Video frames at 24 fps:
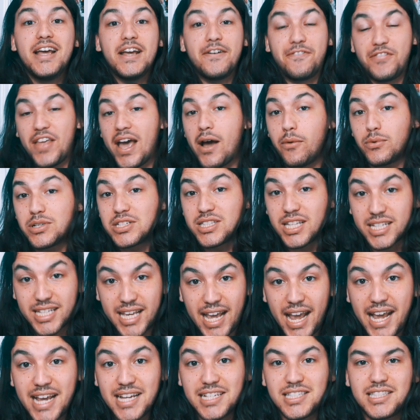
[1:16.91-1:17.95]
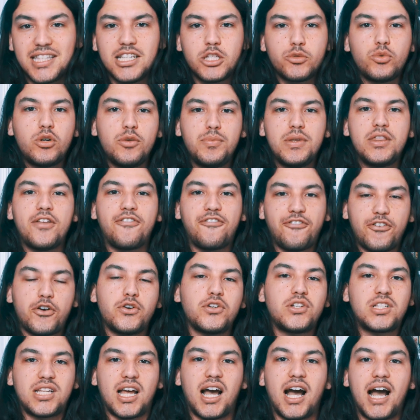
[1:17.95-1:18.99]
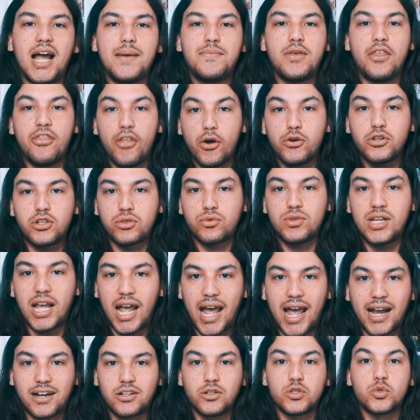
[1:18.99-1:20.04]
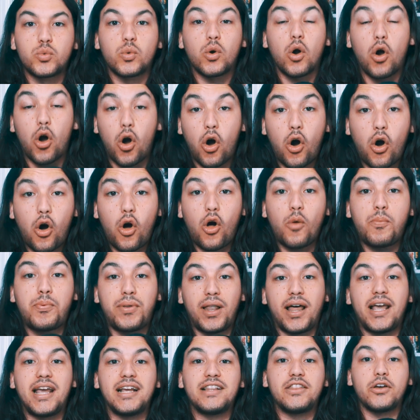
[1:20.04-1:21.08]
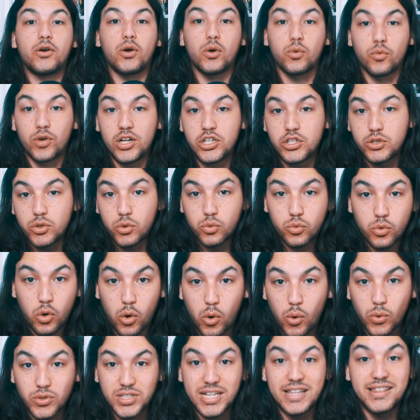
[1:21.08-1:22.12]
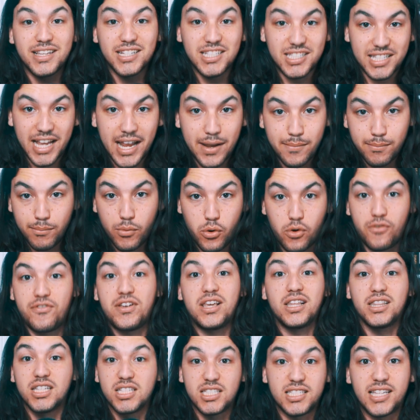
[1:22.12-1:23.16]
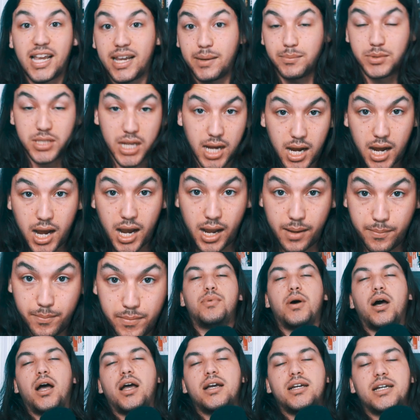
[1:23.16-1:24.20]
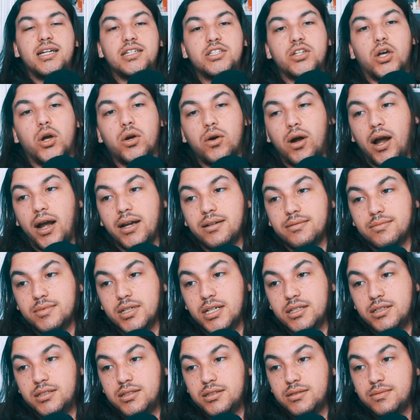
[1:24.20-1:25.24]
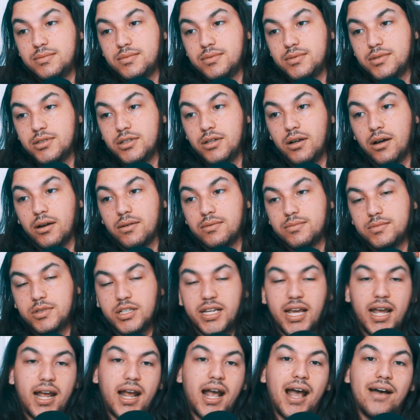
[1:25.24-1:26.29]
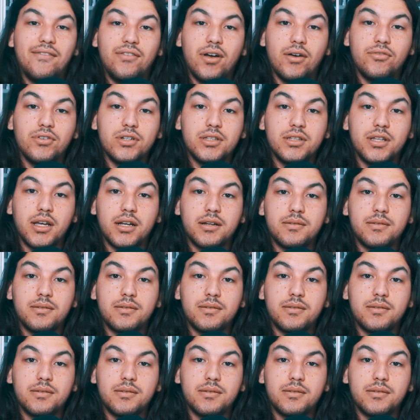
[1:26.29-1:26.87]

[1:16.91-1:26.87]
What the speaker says: if that was the case, this would have been the first time that those three actors were all playing their original roles in the same movie at the same time. But it's all right. It's, you know, you can't have everything.